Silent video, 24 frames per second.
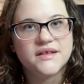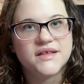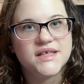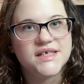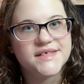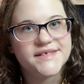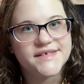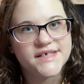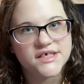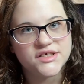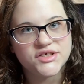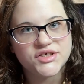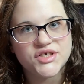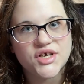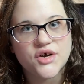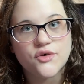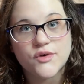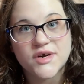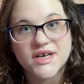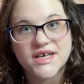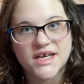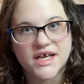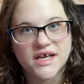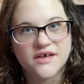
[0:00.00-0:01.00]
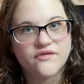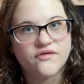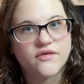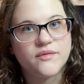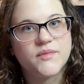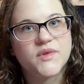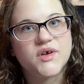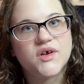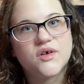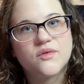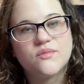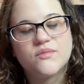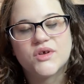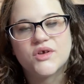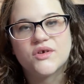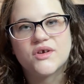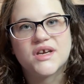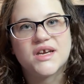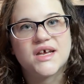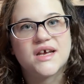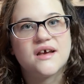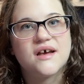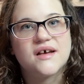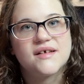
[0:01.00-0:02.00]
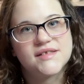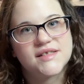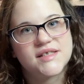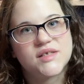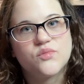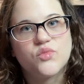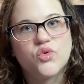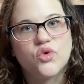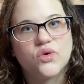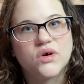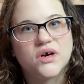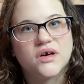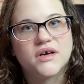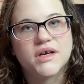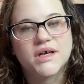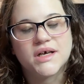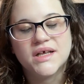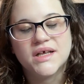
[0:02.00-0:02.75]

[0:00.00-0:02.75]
this does show a need from the community and support